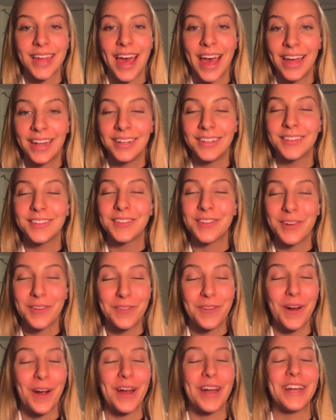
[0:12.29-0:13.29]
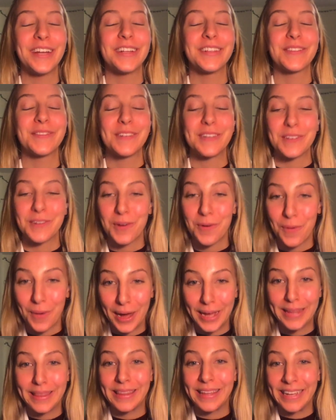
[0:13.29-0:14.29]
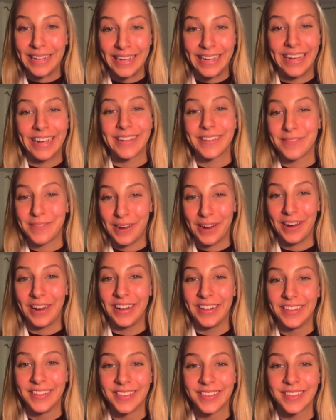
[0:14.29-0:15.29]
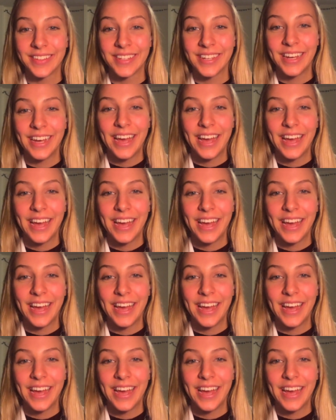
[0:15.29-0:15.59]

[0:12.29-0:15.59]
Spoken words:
and so far it has been quite the experience.